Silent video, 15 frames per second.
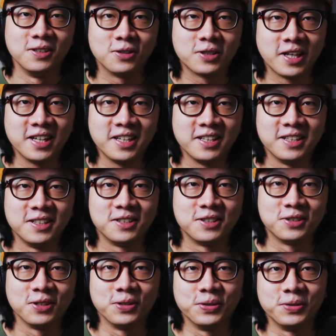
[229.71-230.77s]
Okay,
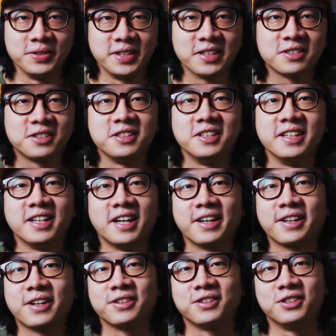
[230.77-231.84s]
so yesterday I
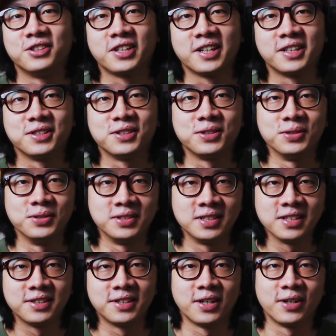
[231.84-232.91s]
got the chance to
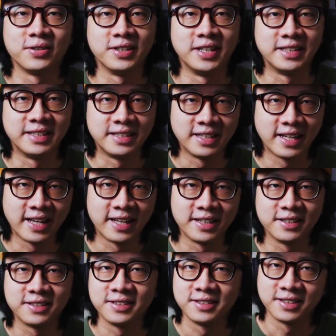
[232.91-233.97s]
sit down and
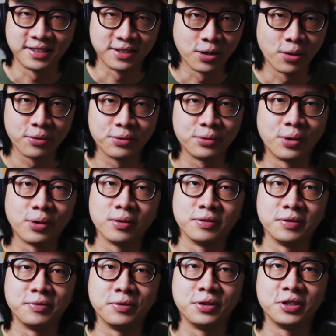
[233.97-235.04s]
edit and go through all of
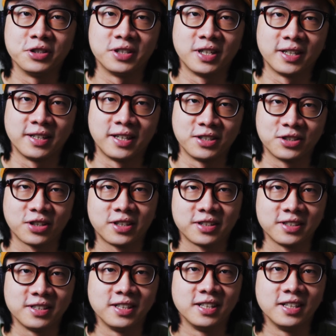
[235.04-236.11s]
the footage that I
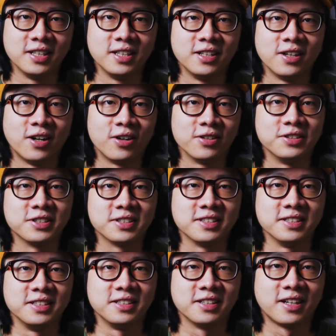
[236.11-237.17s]
shot.
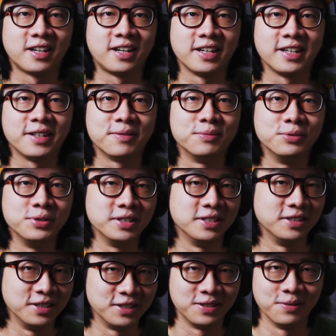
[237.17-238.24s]
Honestly, I am
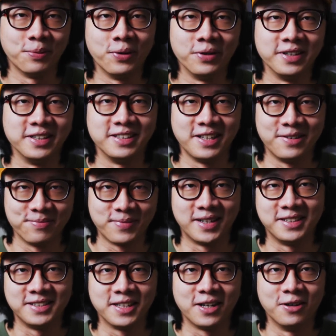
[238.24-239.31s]
really disappointed in
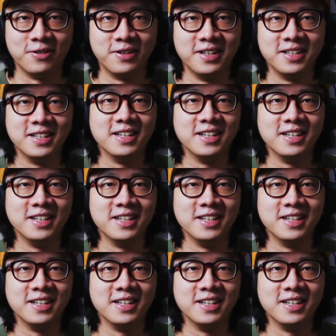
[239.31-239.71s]
myself